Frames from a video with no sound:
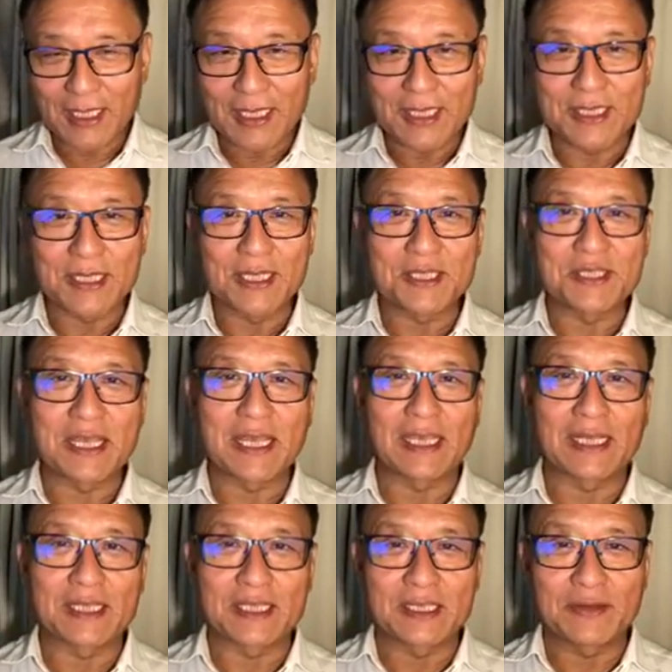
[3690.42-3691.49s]
he's, he's saying
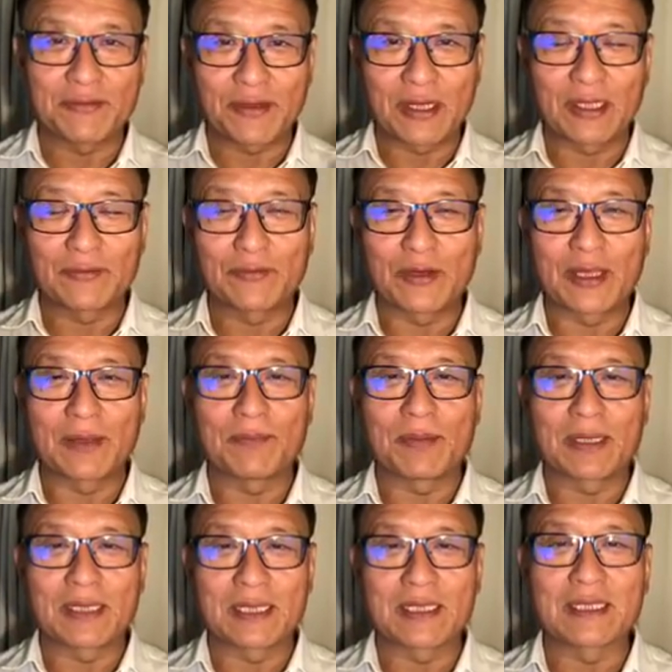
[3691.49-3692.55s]
it's difficult for him,
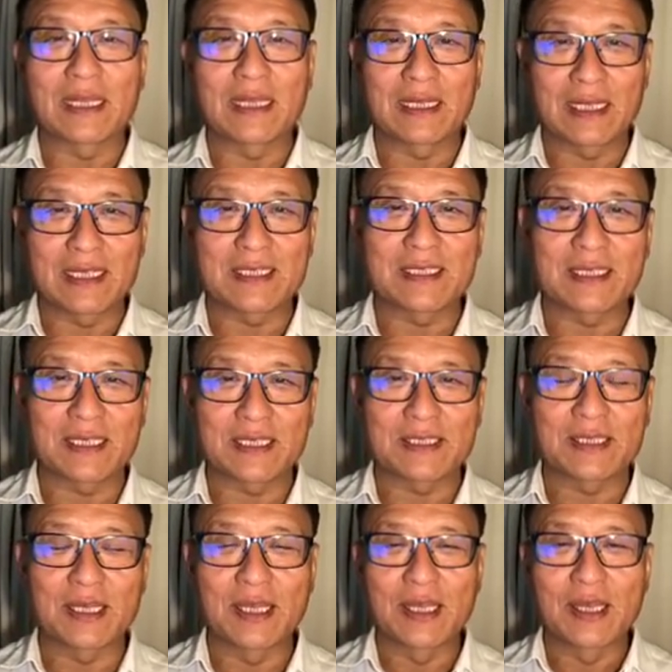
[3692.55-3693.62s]
but it, at least
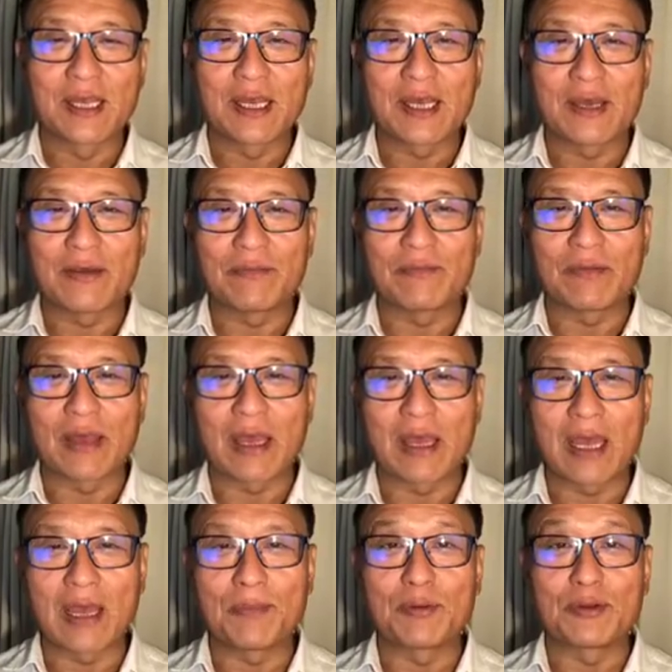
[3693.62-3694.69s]
he's uh,
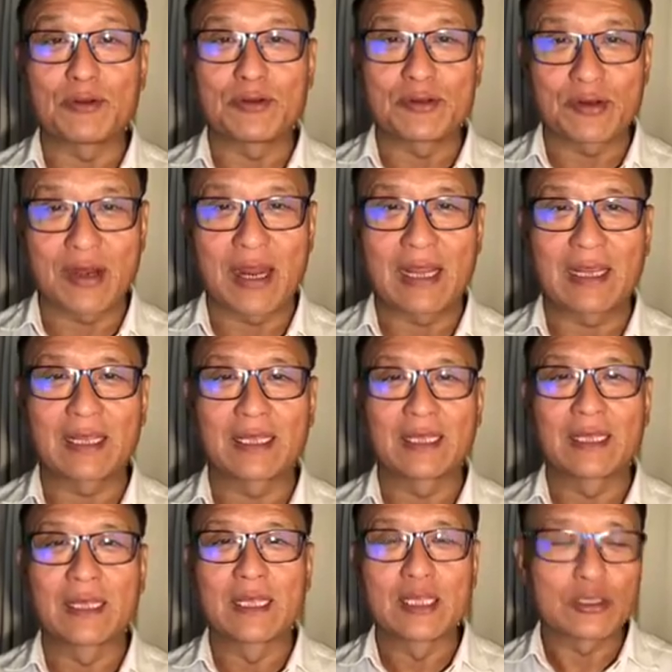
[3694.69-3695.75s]
happy to try.
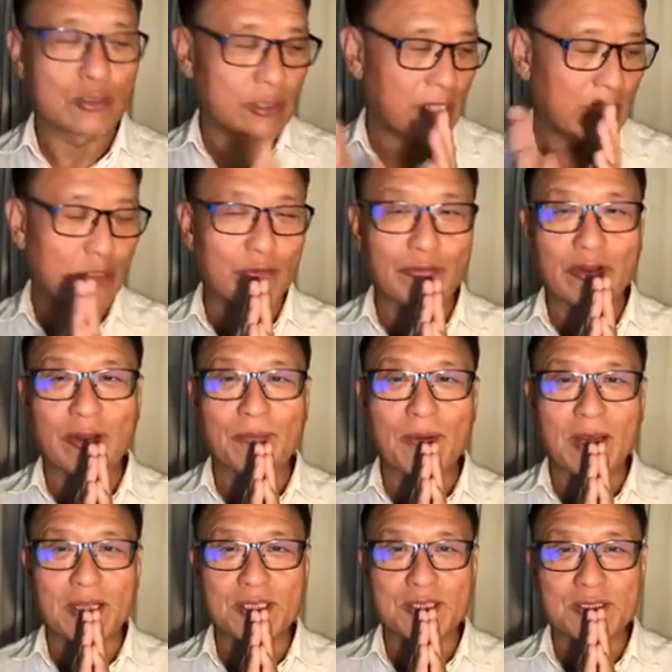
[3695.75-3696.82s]
So thank you very
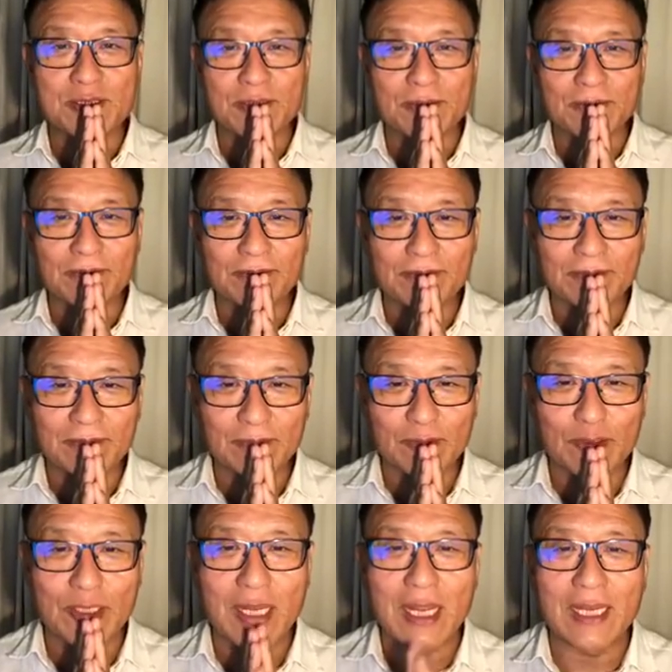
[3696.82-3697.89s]
much.
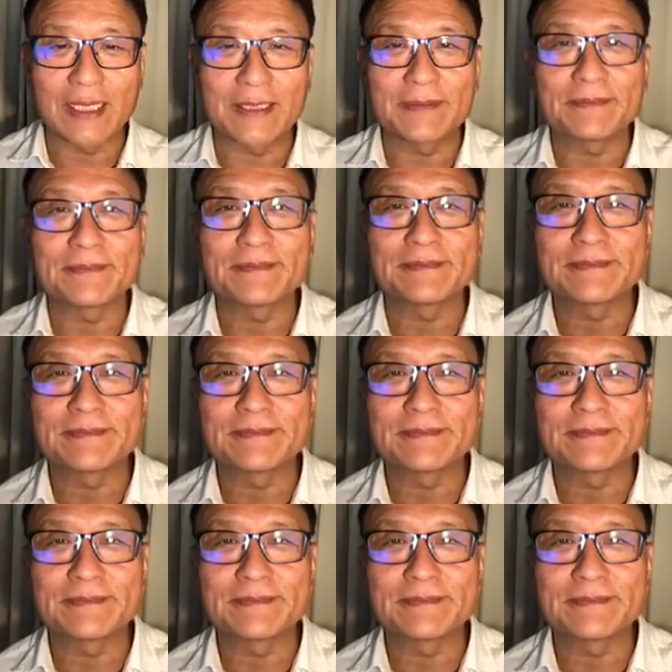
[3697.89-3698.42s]
Good night.